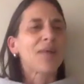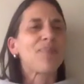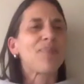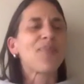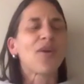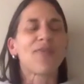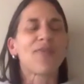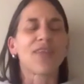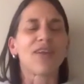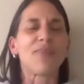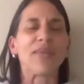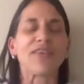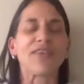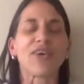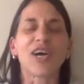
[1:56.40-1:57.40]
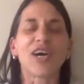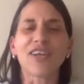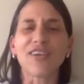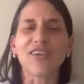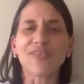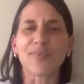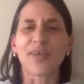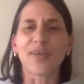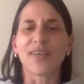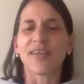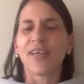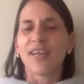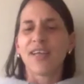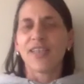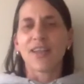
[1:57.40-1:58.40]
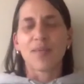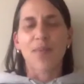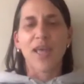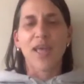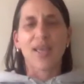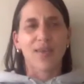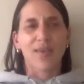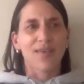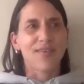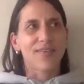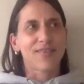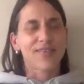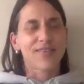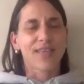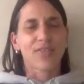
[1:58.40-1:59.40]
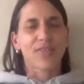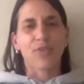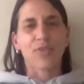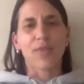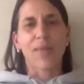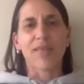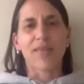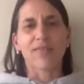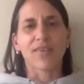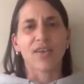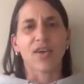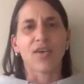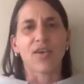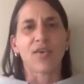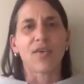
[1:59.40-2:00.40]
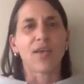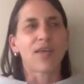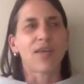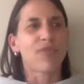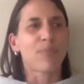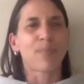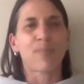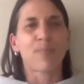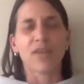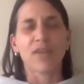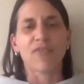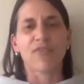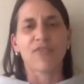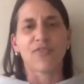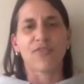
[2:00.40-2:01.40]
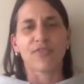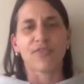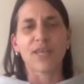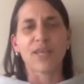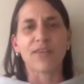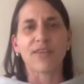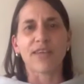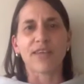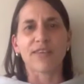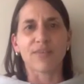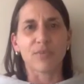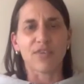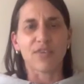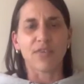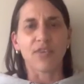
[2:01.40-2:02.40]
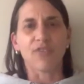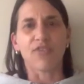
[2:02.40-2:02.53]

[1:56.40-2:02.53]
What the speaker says: Not that I've been diagnosed, but you know, back say 3 months ago, if a bit of speck of dust was on the